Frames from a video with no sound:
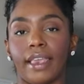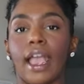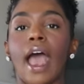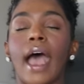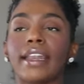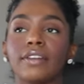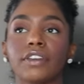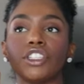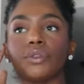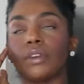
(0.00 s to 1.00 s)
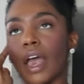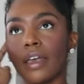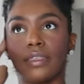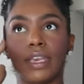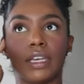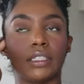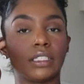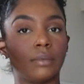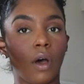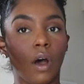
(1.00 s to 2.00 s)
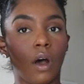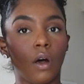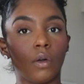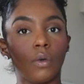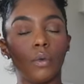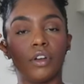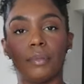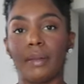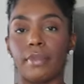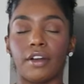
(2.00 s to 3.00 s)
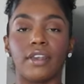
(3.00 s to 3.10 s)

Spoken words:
Like, I definitely do not think a small would have been better.